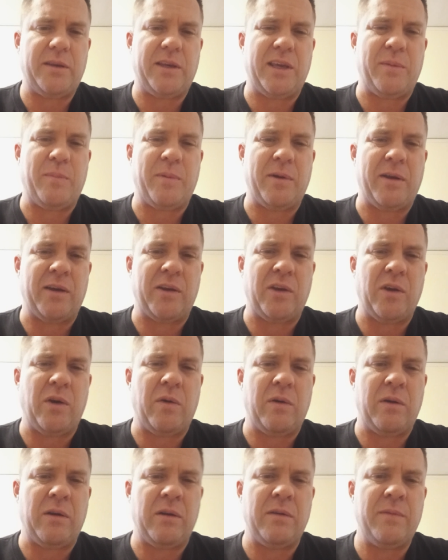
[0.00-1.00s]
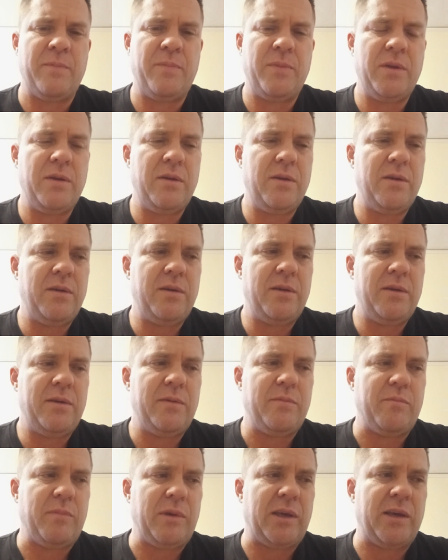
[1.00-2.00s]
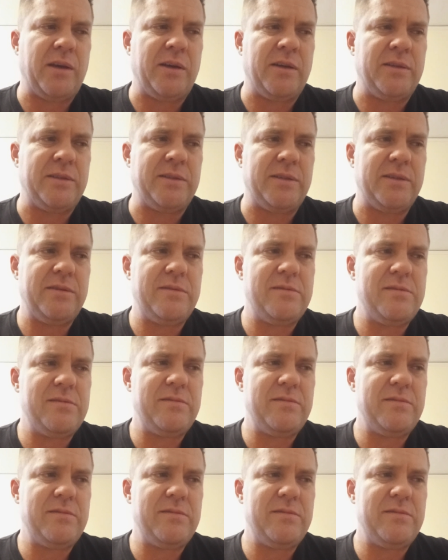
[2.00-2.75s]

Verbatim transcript: keeping on going because